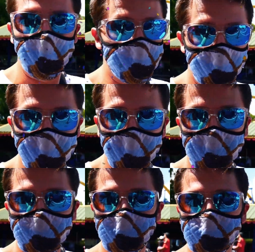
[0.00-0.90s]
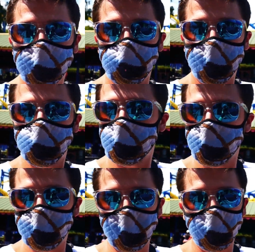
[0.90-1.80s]
ever in my life. Main
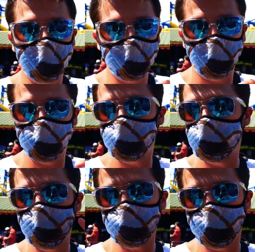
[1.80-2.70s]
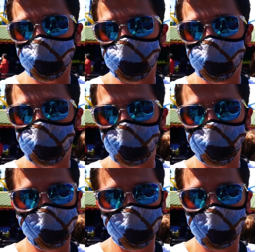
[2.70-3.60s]
credit that I'm looking forward to the most is whatever
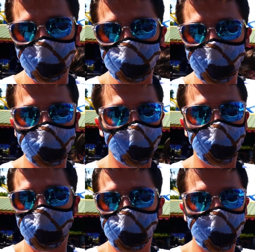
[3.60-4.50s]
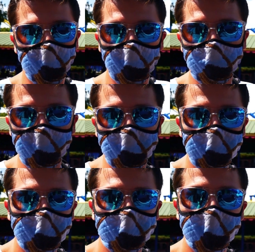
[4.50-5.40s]
this thing is. I don't even know what the thing's called, but
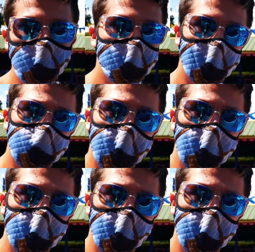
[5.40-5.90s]
it looks kind of